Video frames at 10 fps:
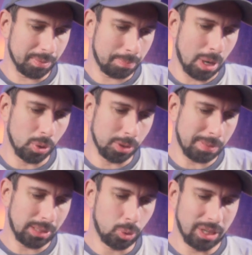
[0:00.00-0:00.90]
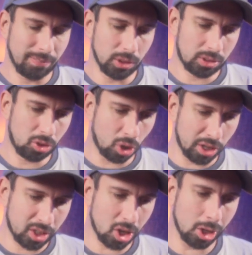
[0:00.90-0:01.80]
Powered by 12
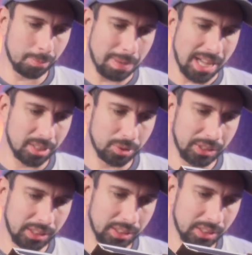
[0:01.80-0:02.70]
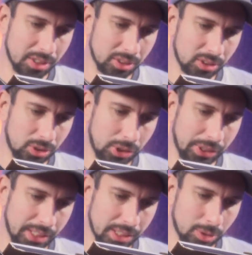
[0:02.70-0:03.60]
volt car battery. There's a
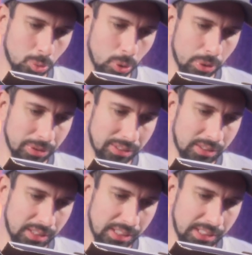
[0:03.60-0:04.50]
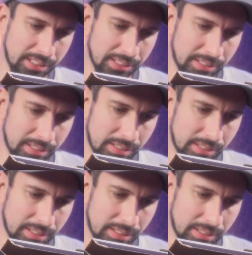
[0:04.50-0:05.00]
3-year warranty.